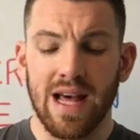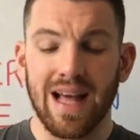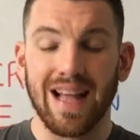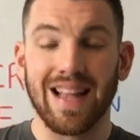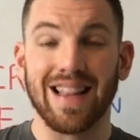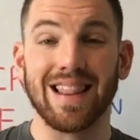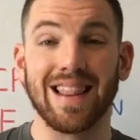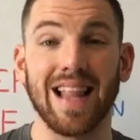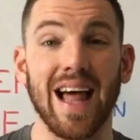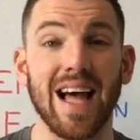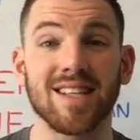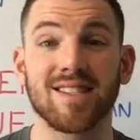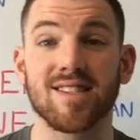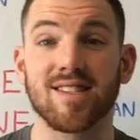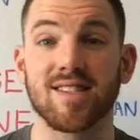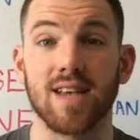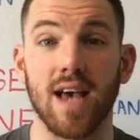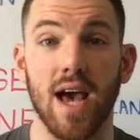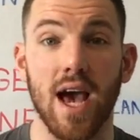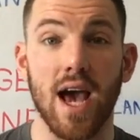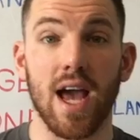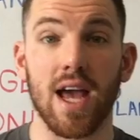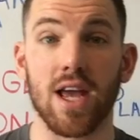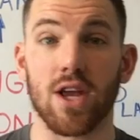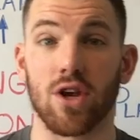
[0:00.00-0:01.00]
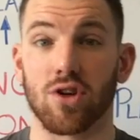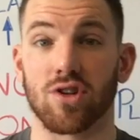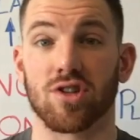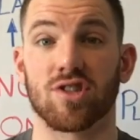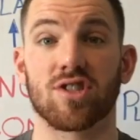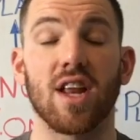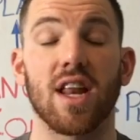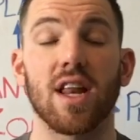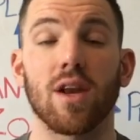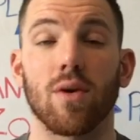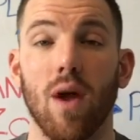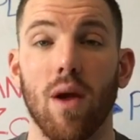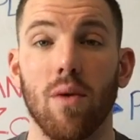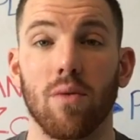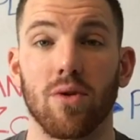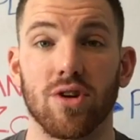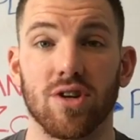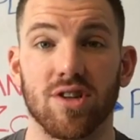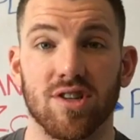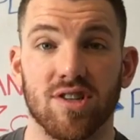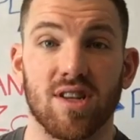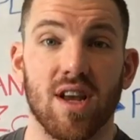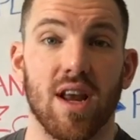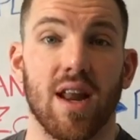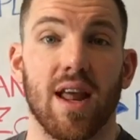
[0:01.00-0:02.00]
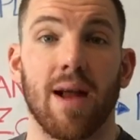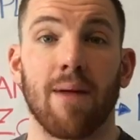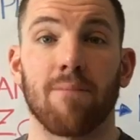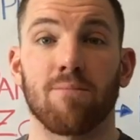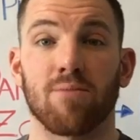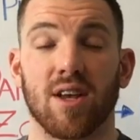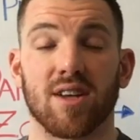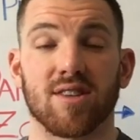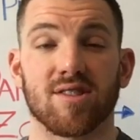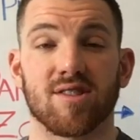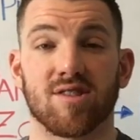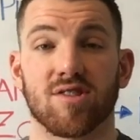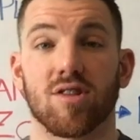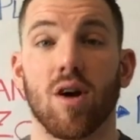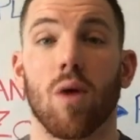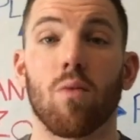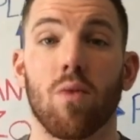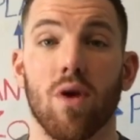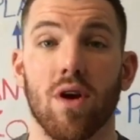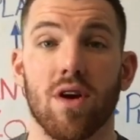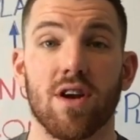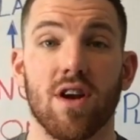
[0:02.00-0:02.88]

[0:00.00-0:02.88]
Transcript: Let's say you're sitting right where you're sitting and somewhere